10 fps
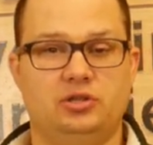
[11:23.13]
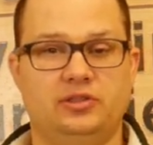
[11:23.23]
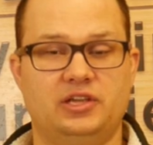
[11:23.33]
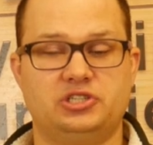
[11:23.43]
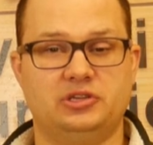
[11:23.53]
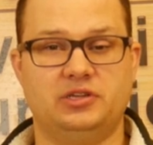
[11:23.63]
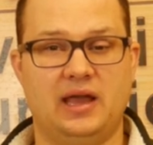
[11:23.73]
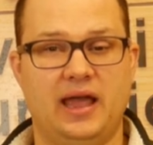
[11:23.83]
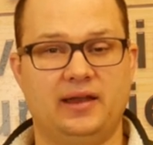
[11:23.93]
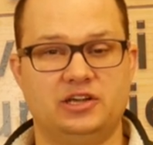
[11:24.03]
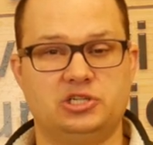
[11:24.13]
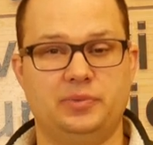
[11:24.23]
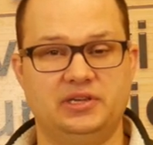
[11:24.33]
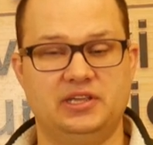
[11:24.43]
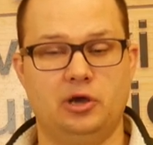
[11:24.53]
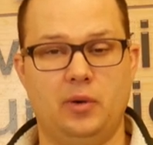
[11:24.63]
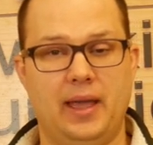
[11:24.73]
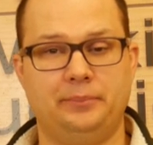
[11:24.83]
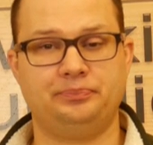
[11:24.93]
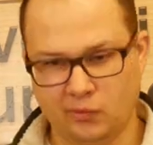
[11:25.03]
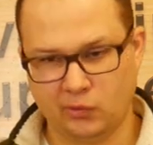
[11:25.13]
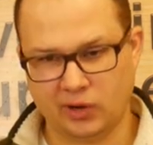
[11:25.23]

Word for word: they should deny it. It should be DOA.